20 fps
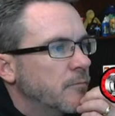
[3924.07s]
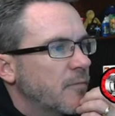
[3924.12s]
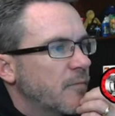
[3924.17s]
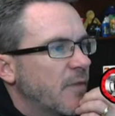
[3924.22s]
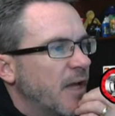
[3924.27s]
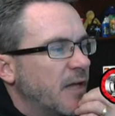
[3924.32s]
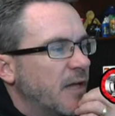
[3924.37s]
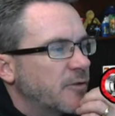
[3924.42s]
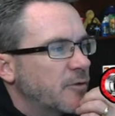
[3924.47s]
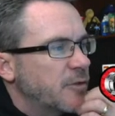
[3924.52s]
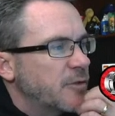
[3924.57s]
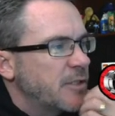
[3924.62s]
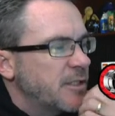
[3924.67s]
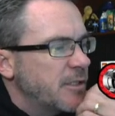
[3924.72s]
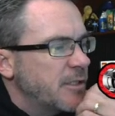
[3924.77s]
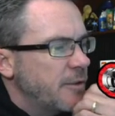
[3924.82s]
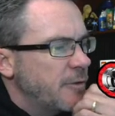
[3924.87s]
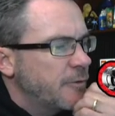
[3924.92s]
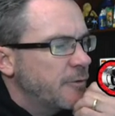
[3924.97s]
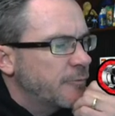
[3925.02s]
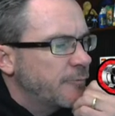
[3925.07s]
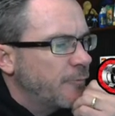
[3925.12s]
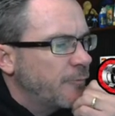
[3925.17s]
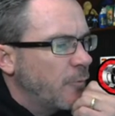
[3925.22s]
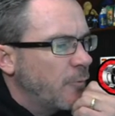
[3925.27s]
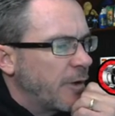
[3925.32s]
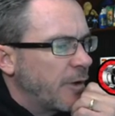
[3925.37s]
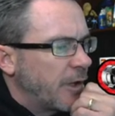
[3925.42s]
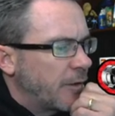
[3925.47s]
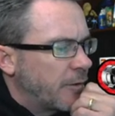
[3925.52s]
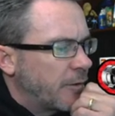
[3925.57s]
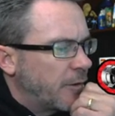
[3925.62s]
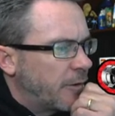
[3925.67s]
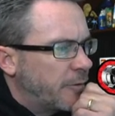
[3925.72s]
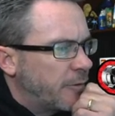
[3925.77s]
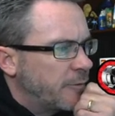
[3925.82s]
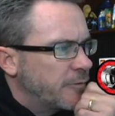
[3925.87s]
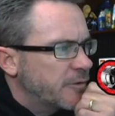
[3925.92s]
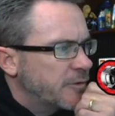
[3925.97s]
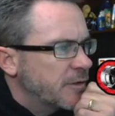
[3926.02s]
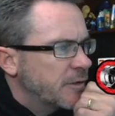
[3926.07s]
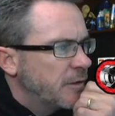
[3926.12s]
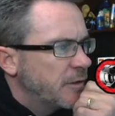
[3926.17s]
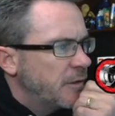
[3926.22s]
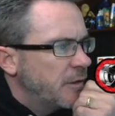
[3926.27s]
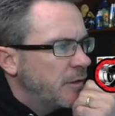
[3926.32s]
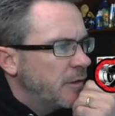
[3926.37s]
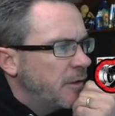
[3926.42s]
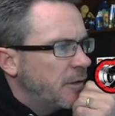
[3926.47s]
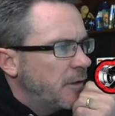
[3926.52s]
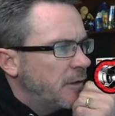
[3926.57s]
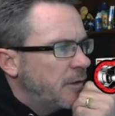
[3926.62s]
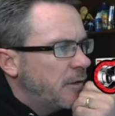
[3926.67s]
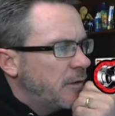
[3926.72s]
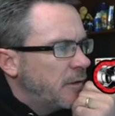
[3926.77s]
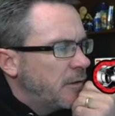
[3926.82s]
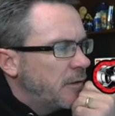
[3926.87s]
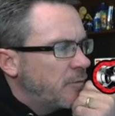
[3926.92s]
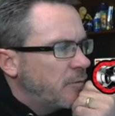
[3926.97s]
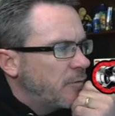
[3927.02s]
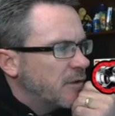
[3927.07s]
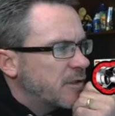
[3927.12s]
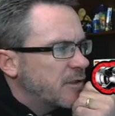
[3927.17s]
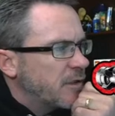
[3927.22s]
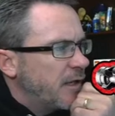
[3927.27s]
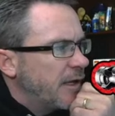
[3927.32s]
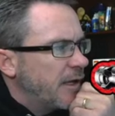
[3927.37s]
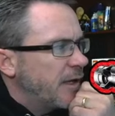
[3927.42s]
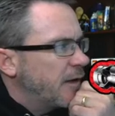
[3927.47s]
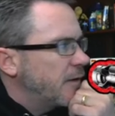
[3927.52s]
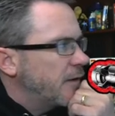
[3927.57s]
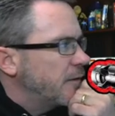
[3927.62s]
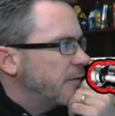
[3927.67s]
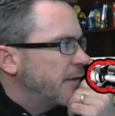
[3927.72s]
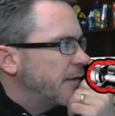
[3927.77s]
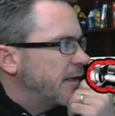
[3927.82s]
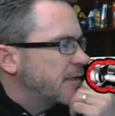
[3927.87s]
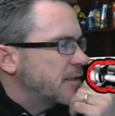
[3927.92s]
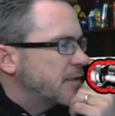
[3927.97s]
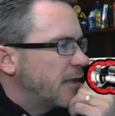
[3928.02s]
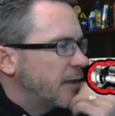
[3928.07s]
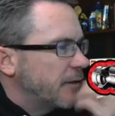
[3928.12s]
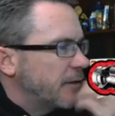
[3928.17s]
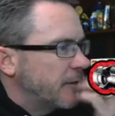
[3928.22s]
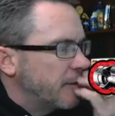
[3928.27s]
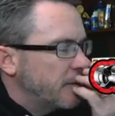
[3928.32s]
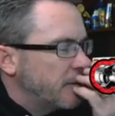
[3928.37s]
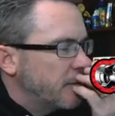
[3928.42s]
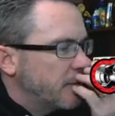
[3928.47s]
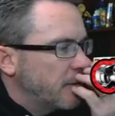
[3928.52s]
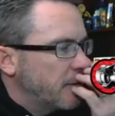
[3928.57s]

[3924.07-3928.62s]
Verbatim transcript: Yeah, so she's going to use 40 of those. What's Leia? Oh, that's not good.